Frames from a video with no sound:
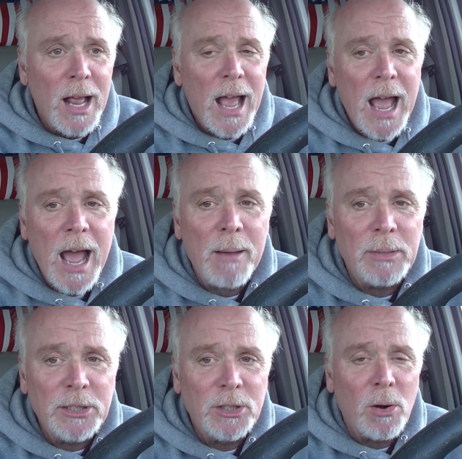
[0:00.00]
How
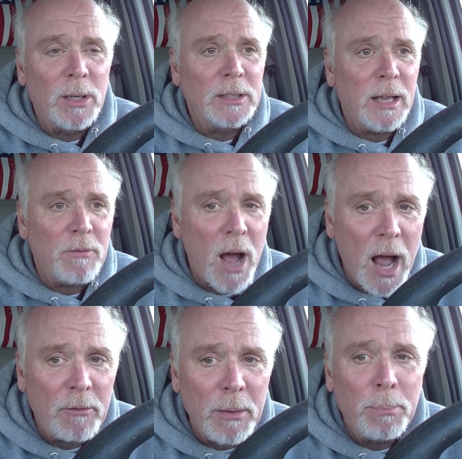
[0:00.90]
many stories have
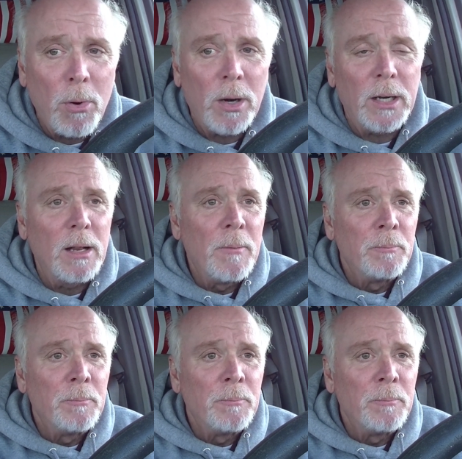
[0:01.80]
I reported